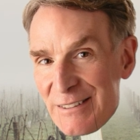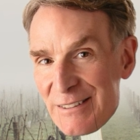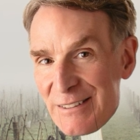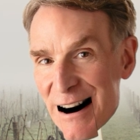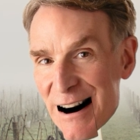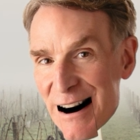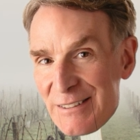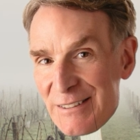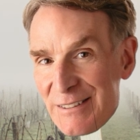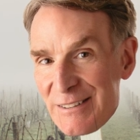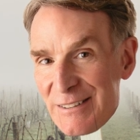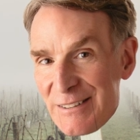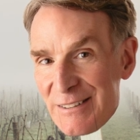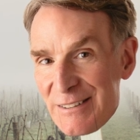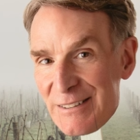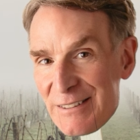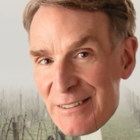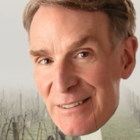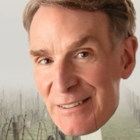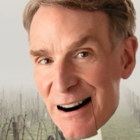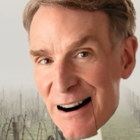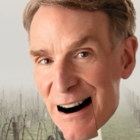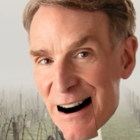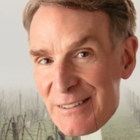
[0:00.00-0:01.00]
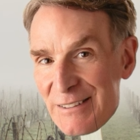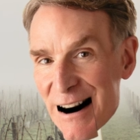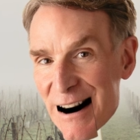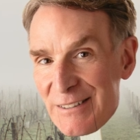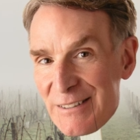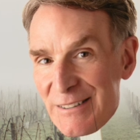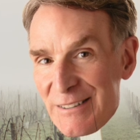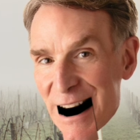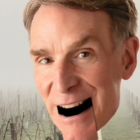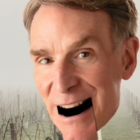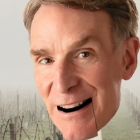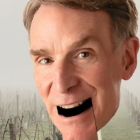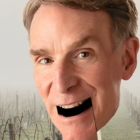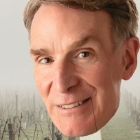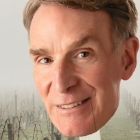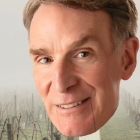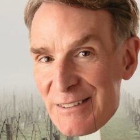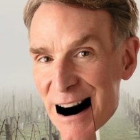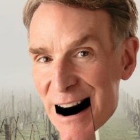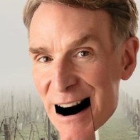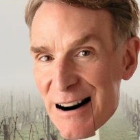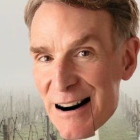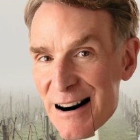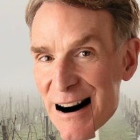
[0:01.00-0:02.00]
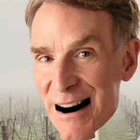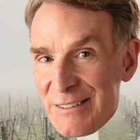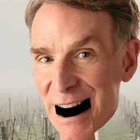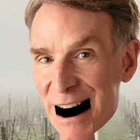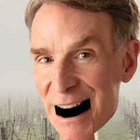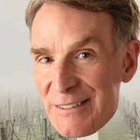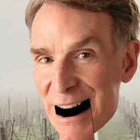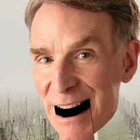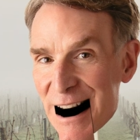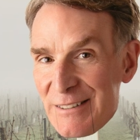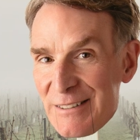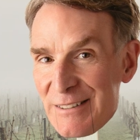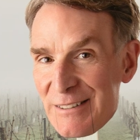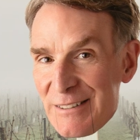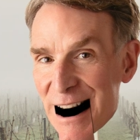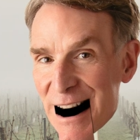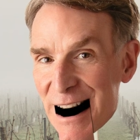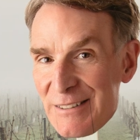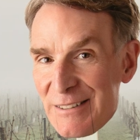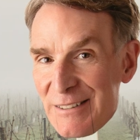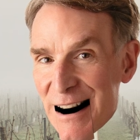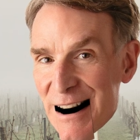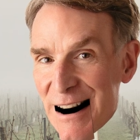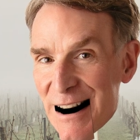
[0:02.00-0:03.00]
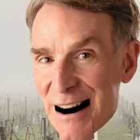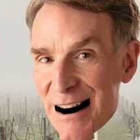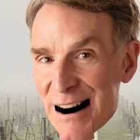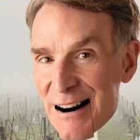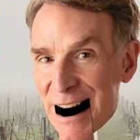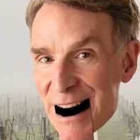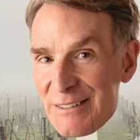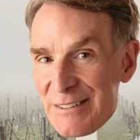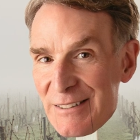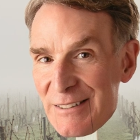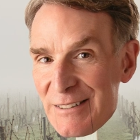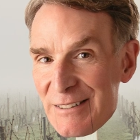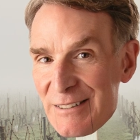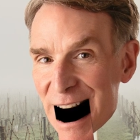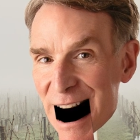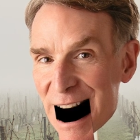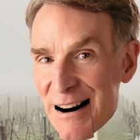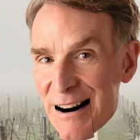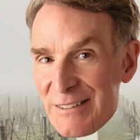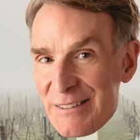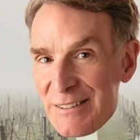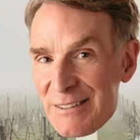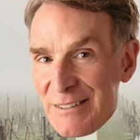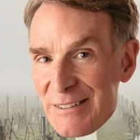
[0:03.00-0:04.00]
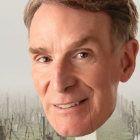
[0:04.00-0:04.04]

Just really be objective about this. We have other problems to solve, everybody.